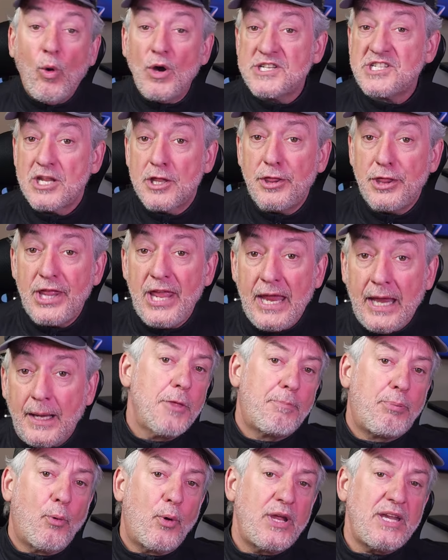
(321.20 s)
was a thing.
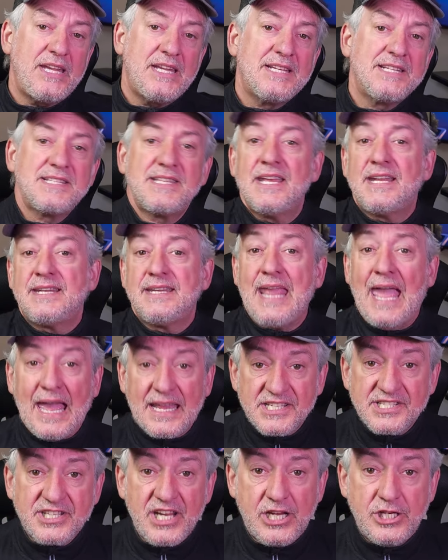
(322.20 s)
The point is that
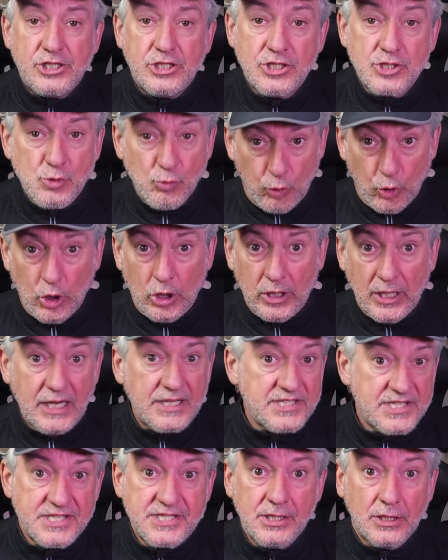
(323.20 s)
gas stations were
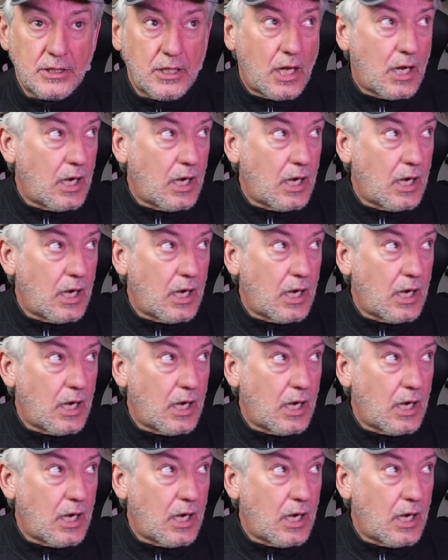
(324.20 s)
and still